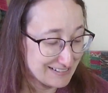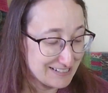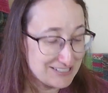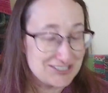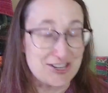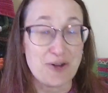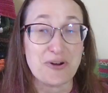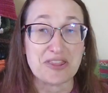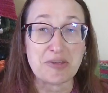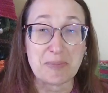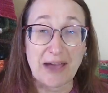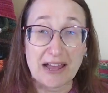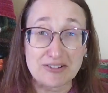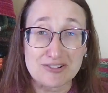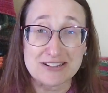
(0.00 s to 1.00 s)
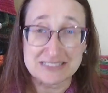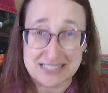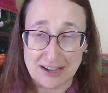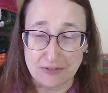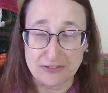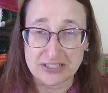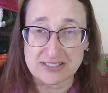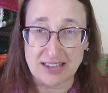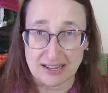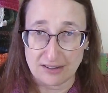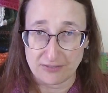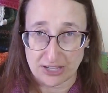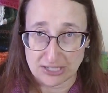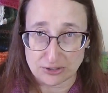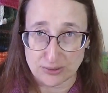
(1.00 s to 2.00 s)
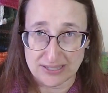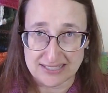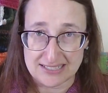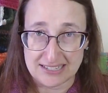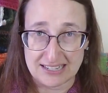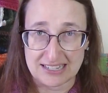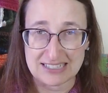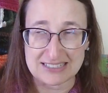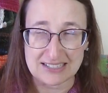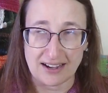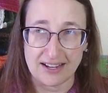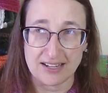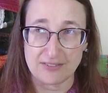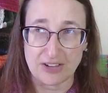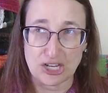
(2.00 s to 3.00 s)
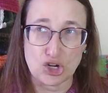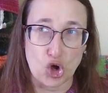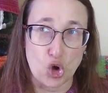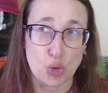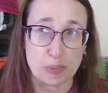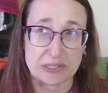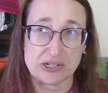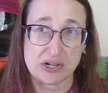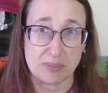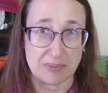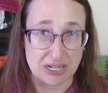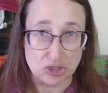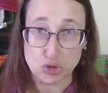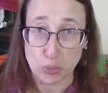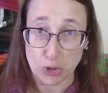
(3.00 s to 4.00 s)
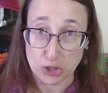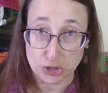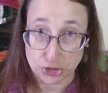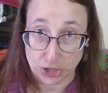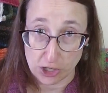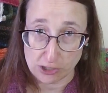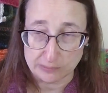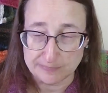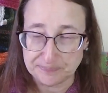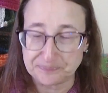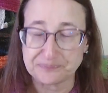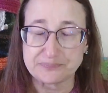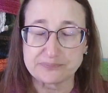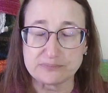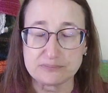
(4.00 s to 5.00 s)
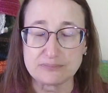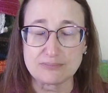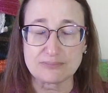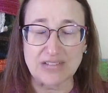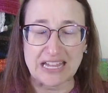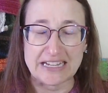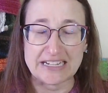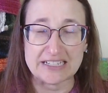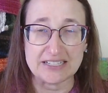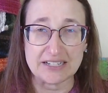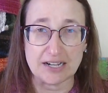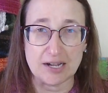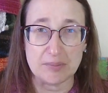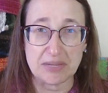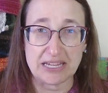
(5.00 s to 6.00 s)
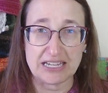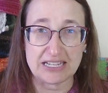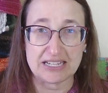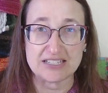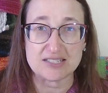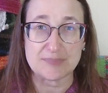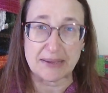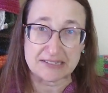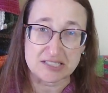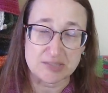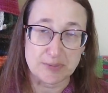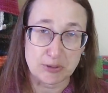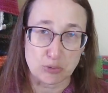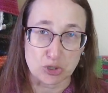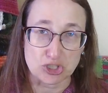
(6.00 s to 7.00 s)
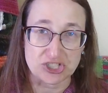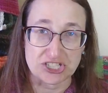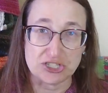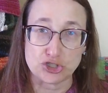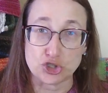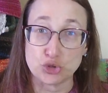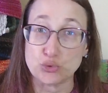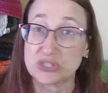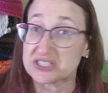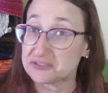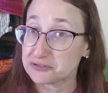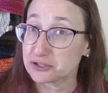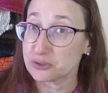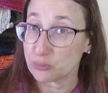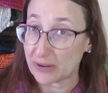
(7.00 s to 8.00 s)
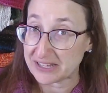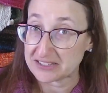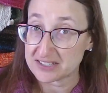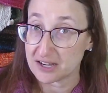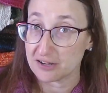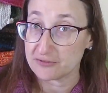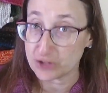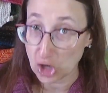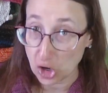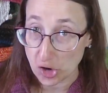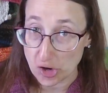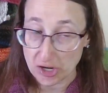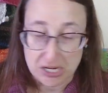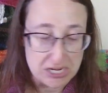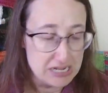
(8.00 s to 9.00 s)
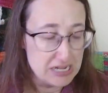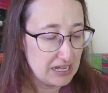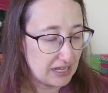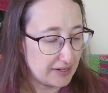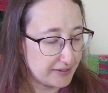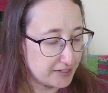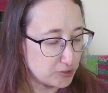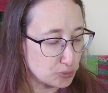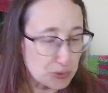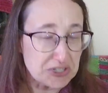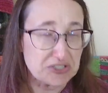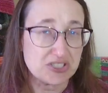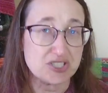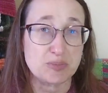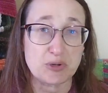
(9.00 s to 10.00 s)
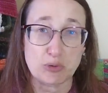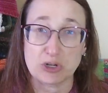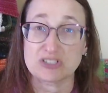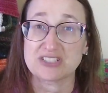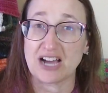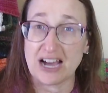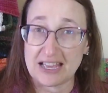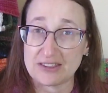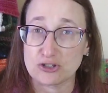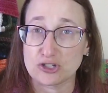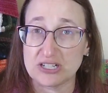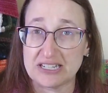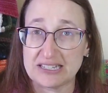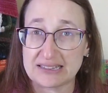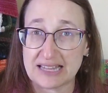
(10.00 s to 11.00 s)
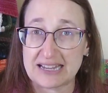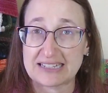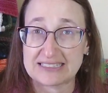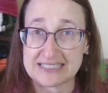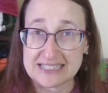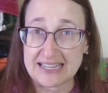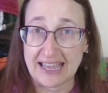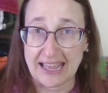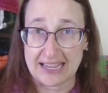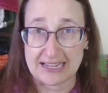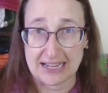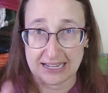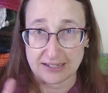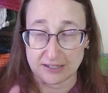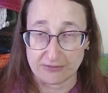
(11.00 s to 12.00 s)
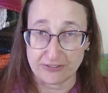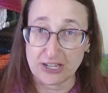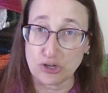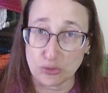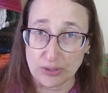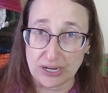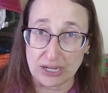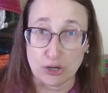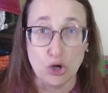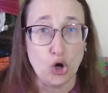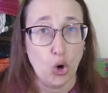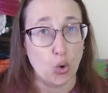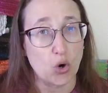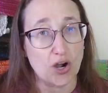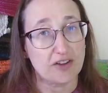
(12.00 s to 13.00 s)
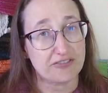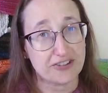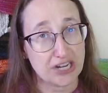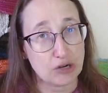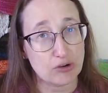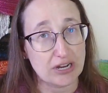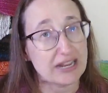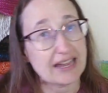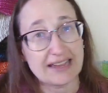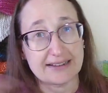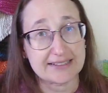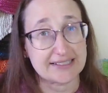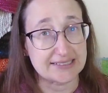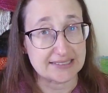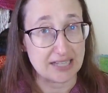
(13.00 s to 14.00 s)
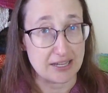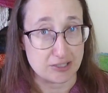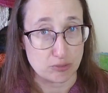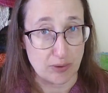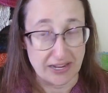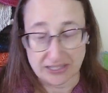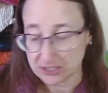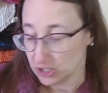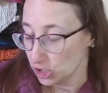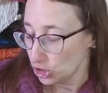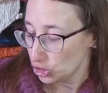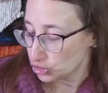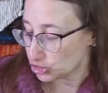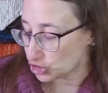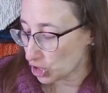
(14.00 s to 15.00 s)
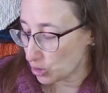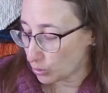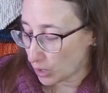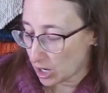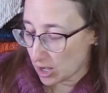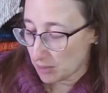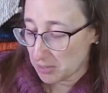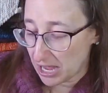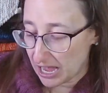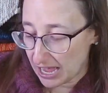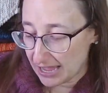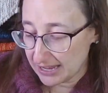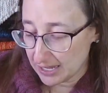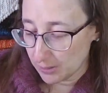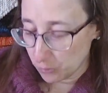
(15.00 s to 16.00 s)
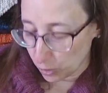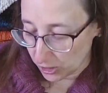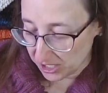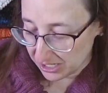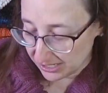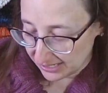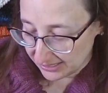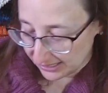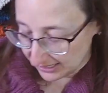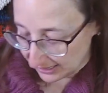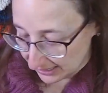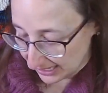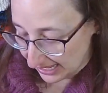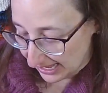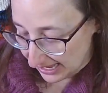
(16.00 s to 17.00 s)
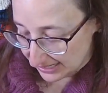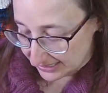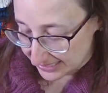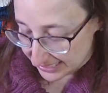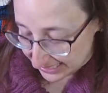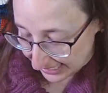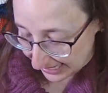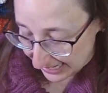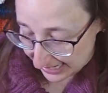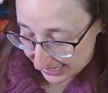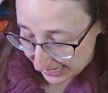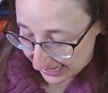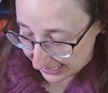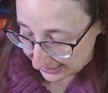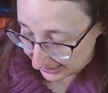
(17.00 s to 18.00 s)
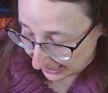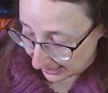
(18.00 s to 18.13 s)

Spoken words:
So the pattern itself is kind of interesting. It's kind of an open meshwork shawl. And it is meant to be worked in two different weights of yarn. And it is written to be worked either in like a DK and a fingering or a fingering and a lace weight. So I am working it in a DK and